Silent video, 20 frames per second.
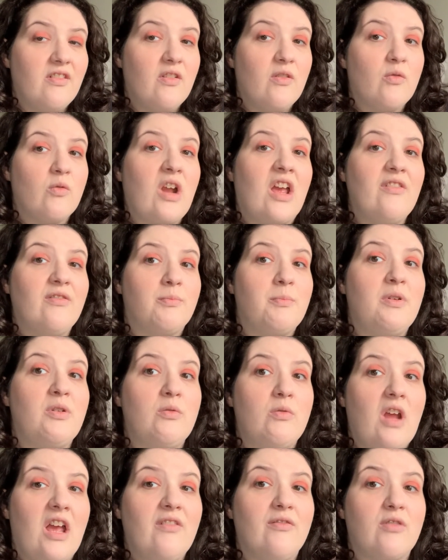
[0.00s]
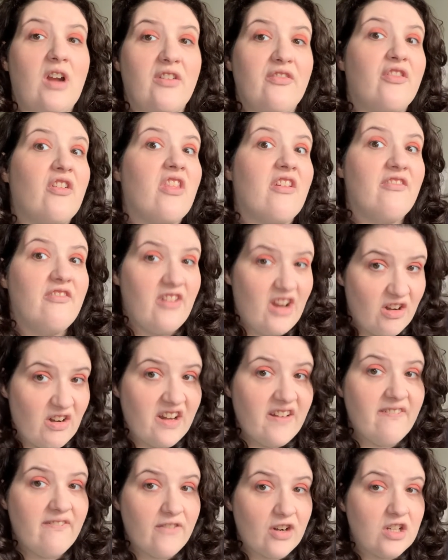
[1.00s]
have read for the very
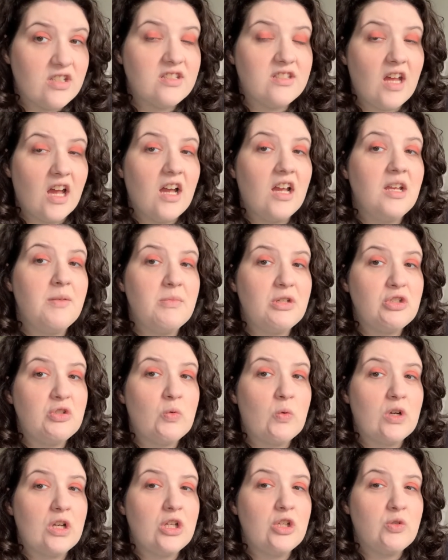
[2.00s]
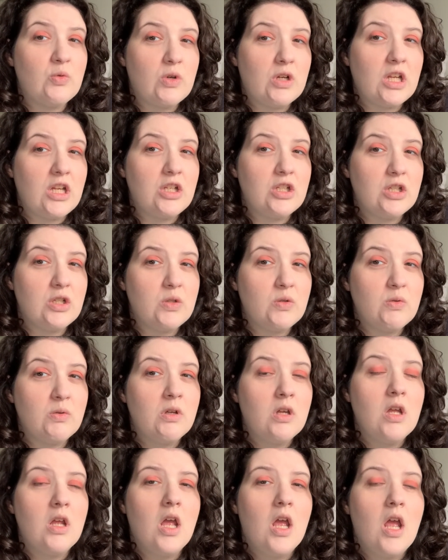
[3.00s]
first time in 2022.
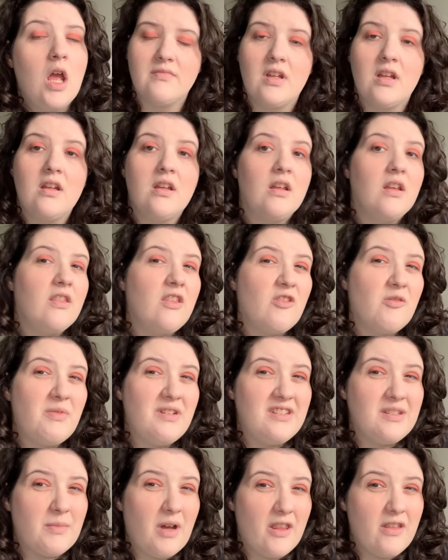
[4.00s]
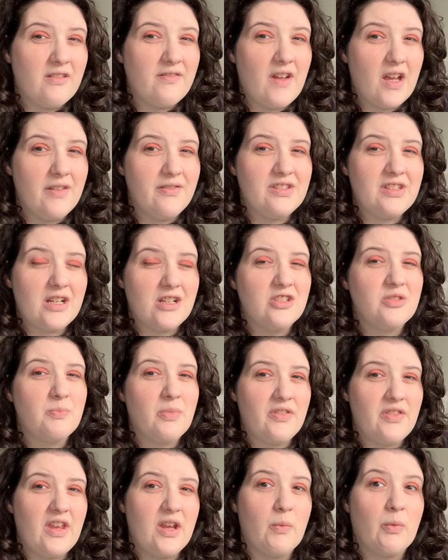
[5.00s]
There have been some other 5 stars,
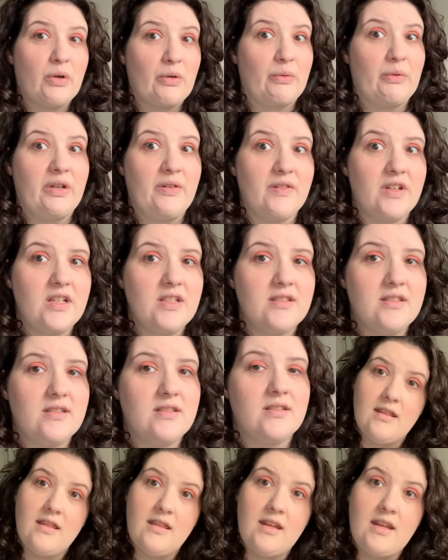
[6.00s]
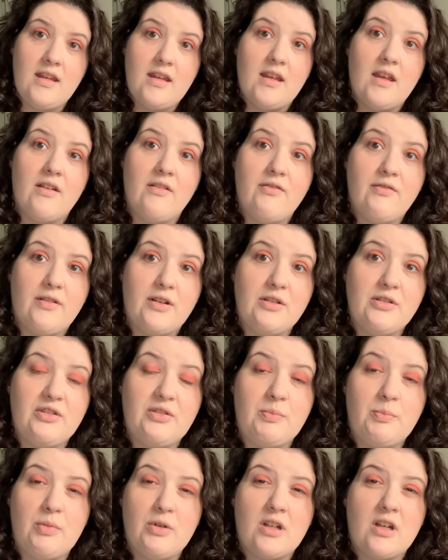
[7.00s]
but they were rereads. The
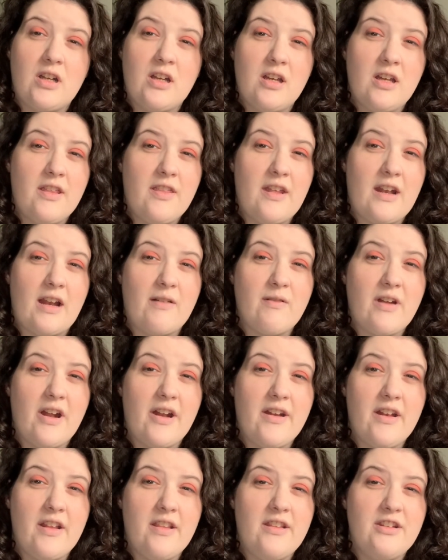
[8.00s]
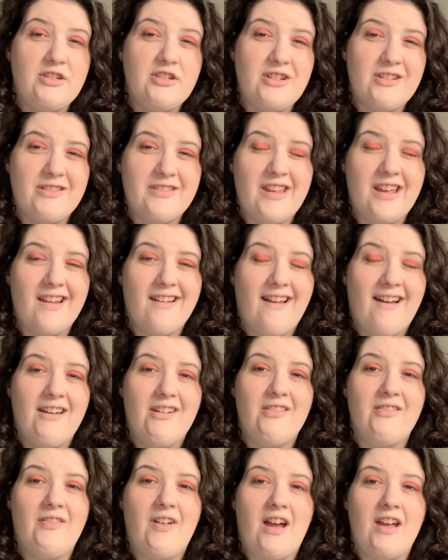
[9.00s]
first book that I read this year that got
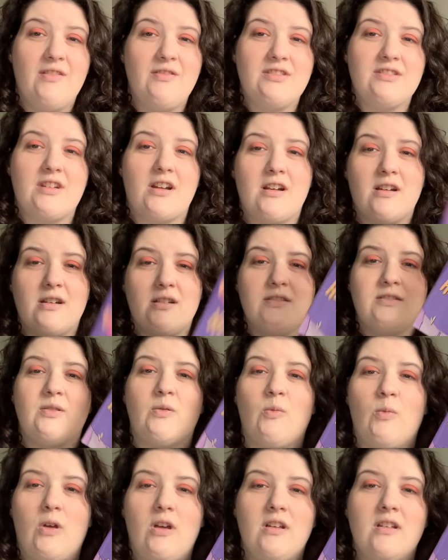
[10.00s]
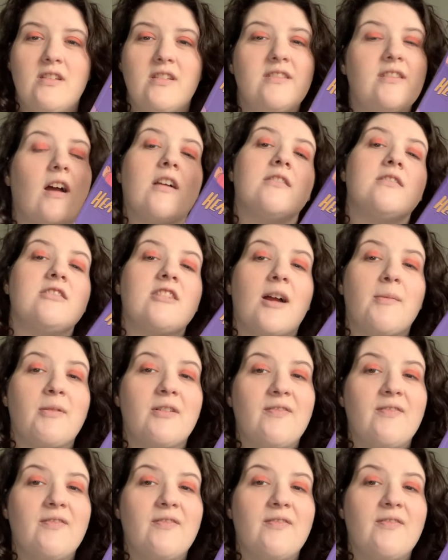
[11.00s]
5 stars was Heartstopper